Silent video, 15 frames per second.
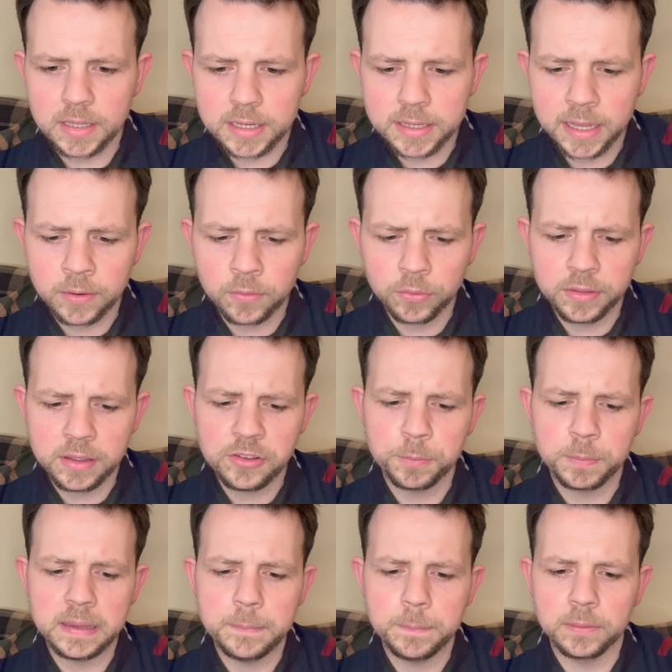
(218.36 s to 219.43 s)
Now, these
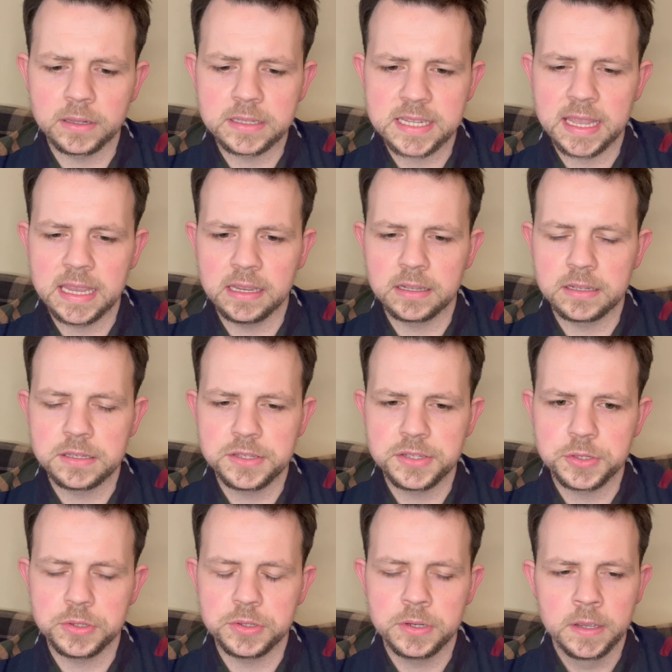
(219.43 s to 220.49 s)
people are taken
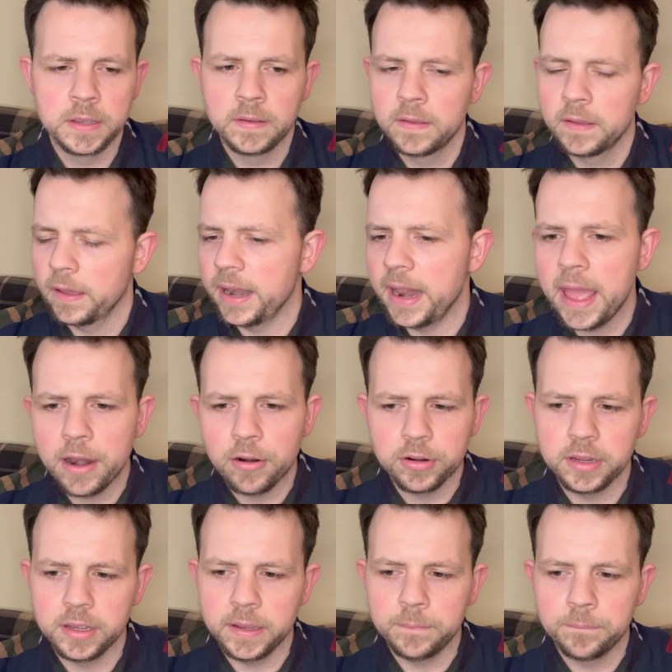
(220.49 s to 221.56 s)
to an
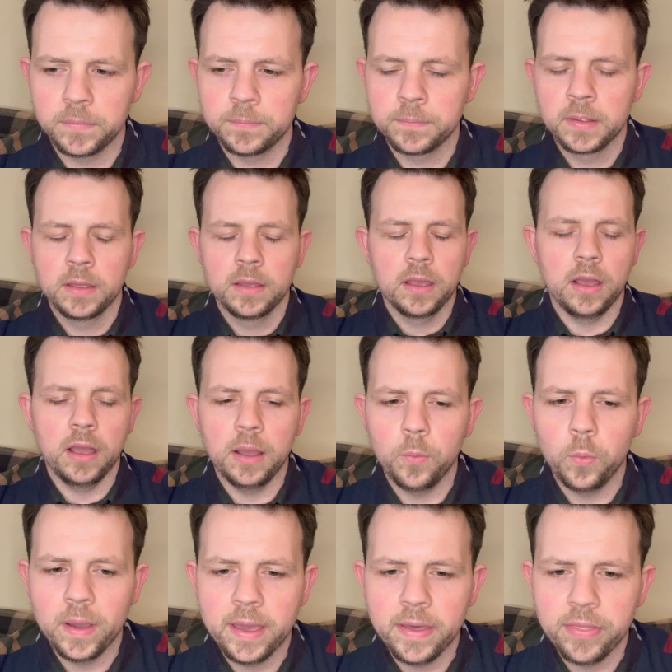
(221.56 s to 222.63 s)
area uh,
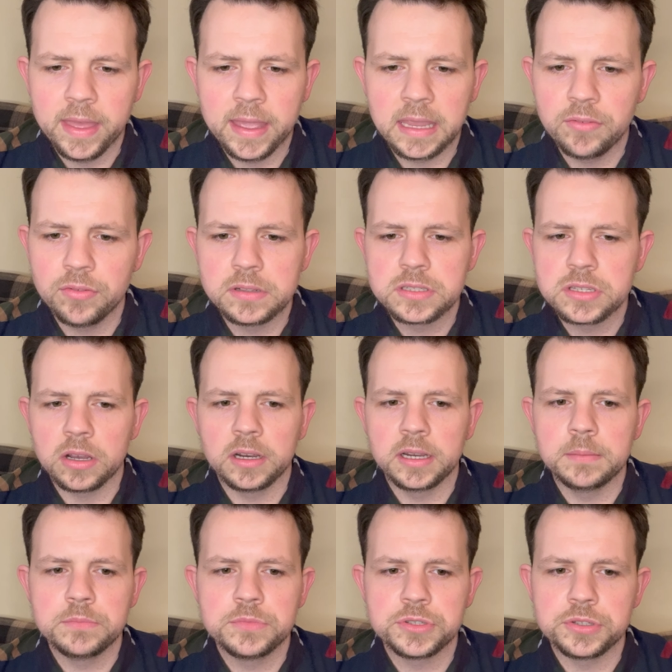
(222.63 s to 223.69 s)
where they're given
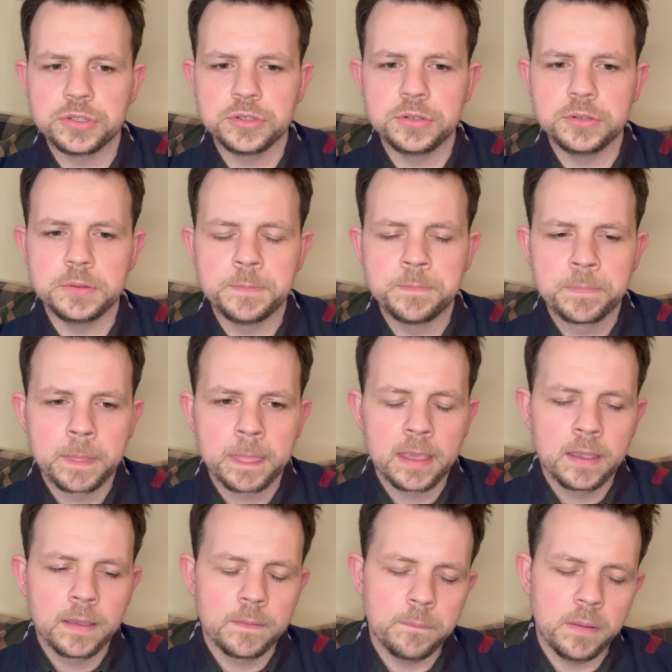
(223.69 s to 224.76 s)
time to
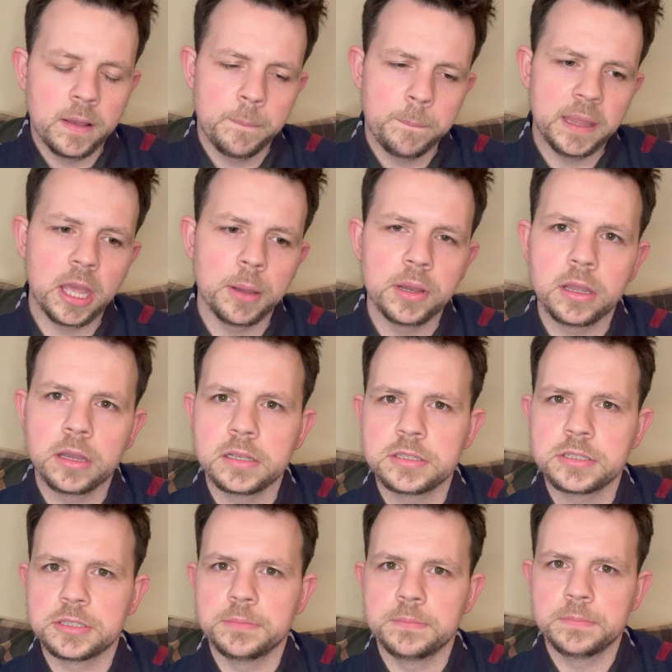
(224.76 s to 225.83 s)
become
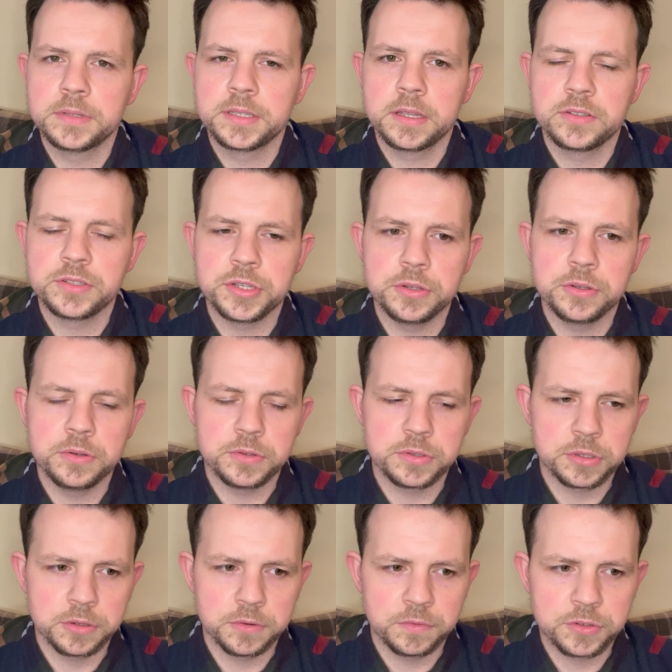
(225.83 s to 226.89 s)
accustomed to
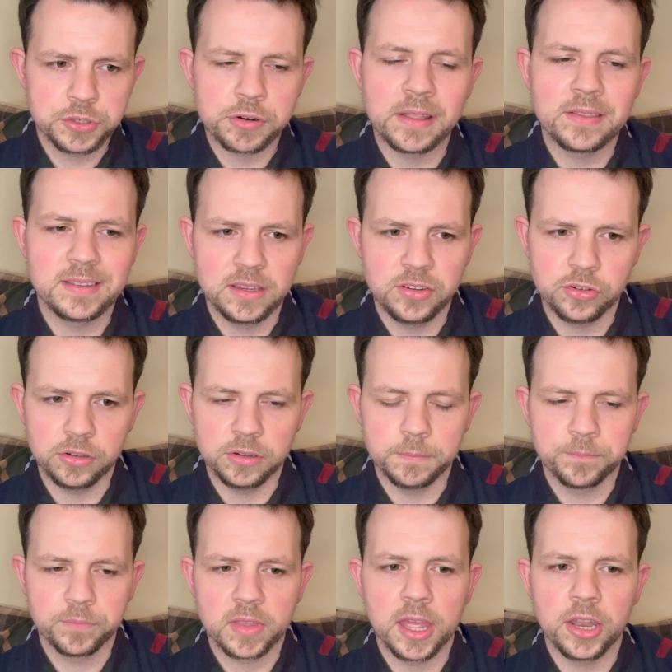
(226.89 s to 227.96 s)
sort of
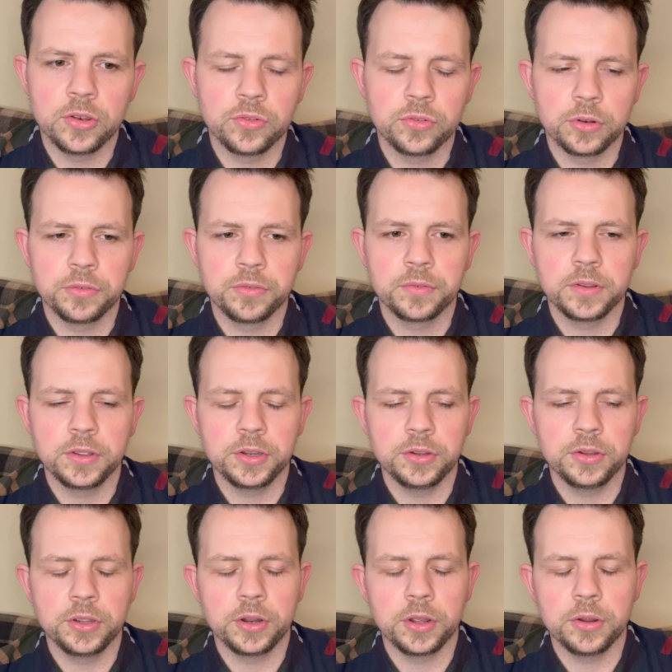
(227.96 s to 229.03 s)
transition and sort of, you,
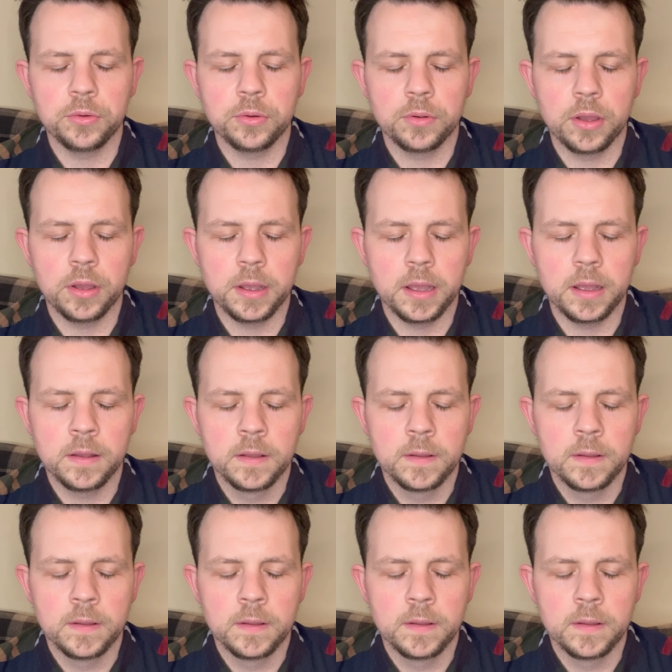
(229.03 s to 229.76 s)
you know, uh,